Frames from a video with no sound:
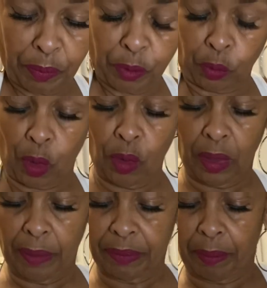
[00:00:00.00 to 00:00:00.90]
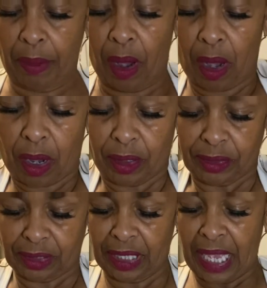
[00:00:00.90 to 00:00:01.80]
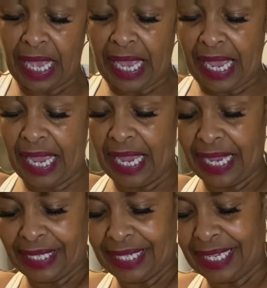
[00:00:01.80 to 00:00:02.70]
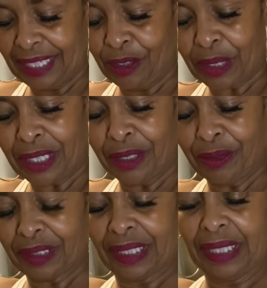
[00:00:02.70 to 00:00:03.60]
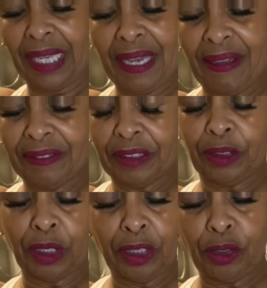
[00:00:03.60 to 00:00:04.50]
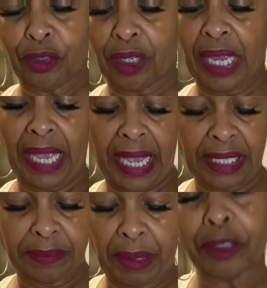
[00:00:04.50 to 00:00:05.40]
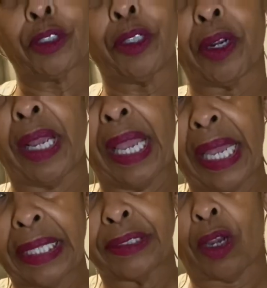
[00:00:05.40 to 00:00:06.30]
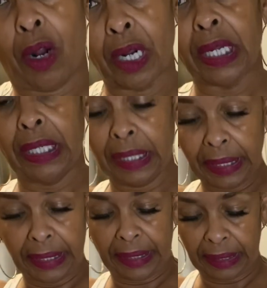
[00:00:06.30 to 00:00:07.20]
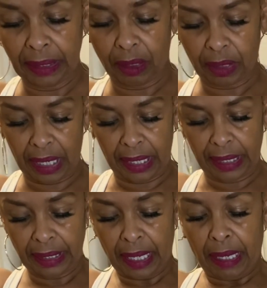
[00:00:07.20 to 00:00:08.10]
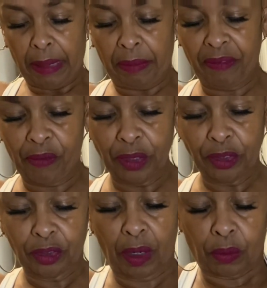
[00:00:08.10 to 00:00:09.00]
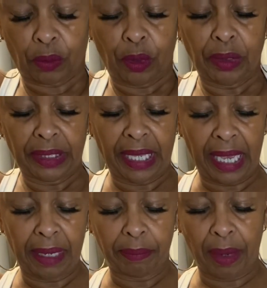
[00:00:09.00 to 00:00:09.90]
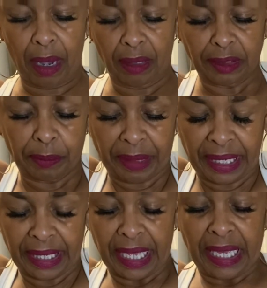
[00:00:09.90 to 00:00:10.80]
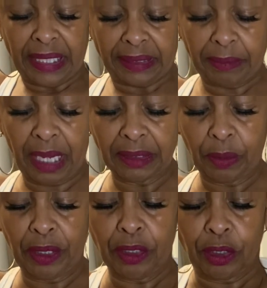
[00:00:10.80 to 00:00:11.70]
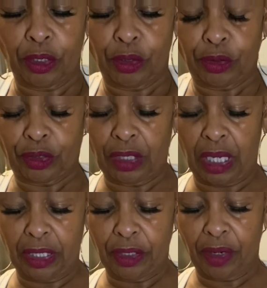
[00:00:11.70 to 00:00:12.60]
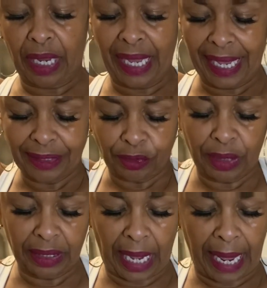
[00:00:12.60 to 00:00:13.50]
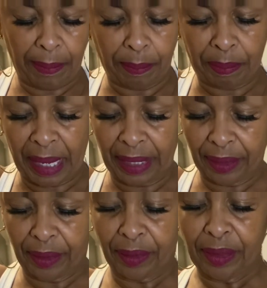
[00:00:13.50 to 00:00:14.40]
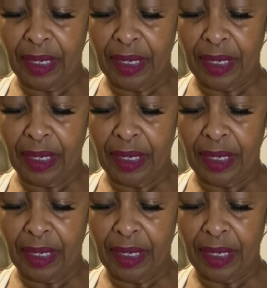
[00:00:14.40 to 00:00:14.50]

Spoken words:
roll up the balls. And you can use gloves, you can use your hands. Make sure your hands are clean, okay, before you start rolling cake balls. But sometimes when you use your hands, you get a better